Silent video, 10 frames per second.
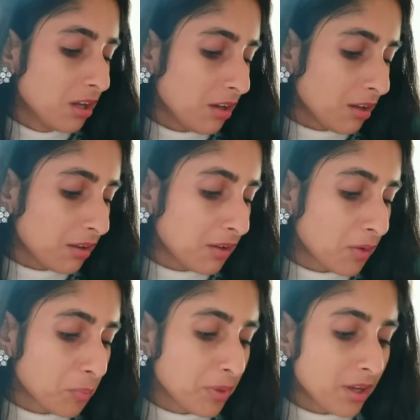
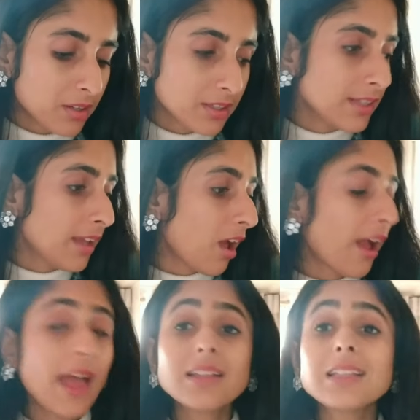But yeah,
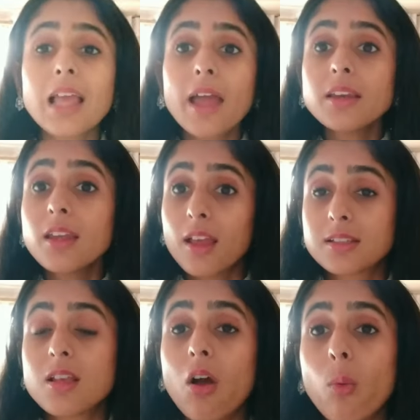and
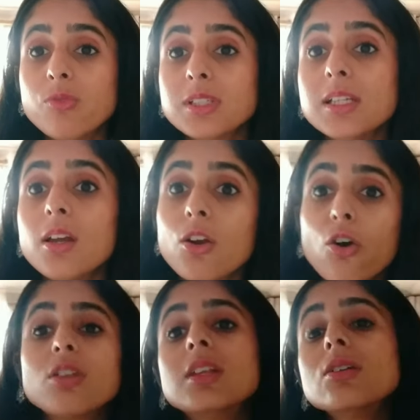yes, obviously in
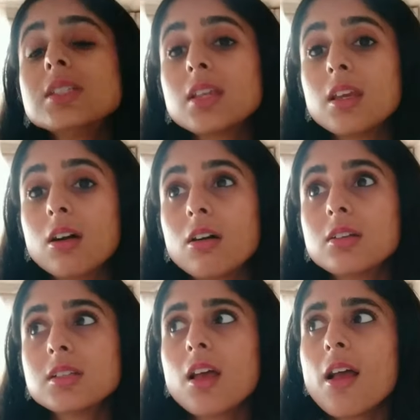all these
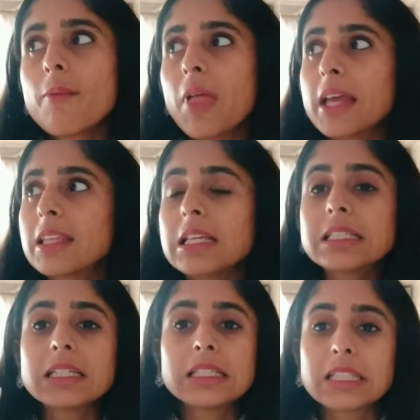years, I think
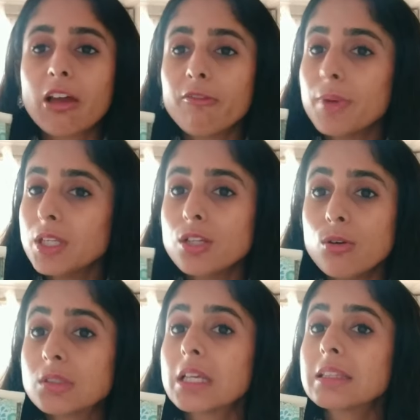since I've been
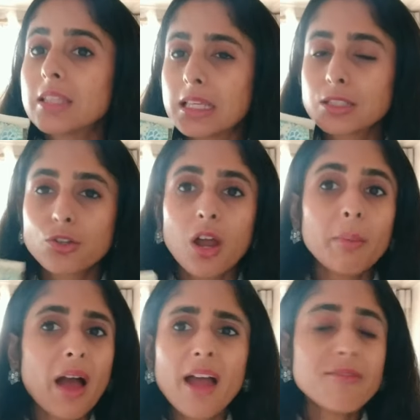using this
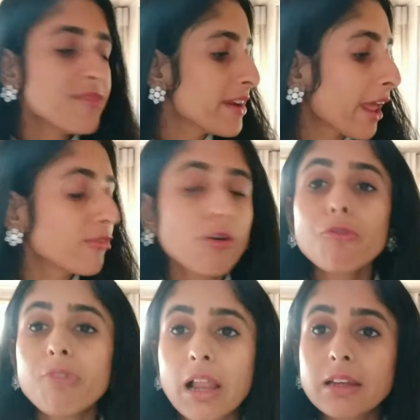scrub, I've never
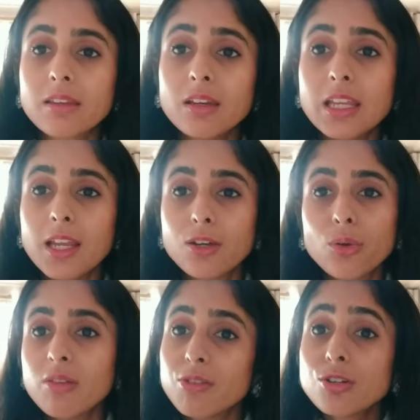felt the need to
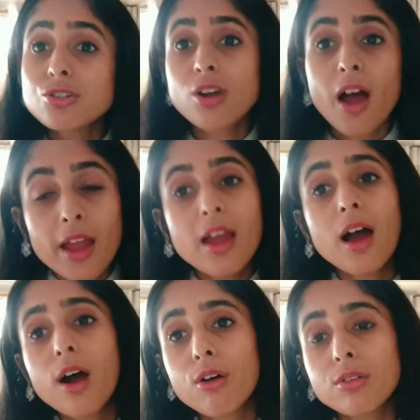even try
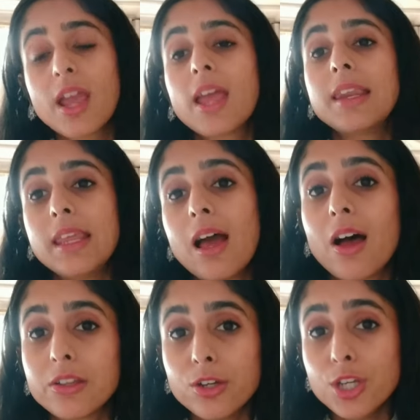out any
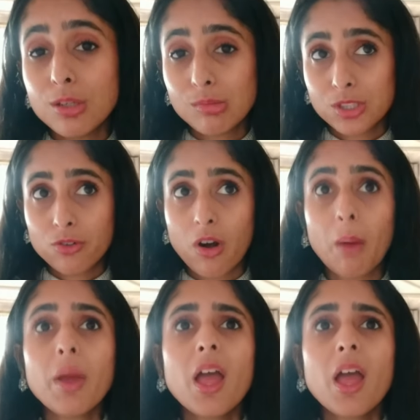other new scrub,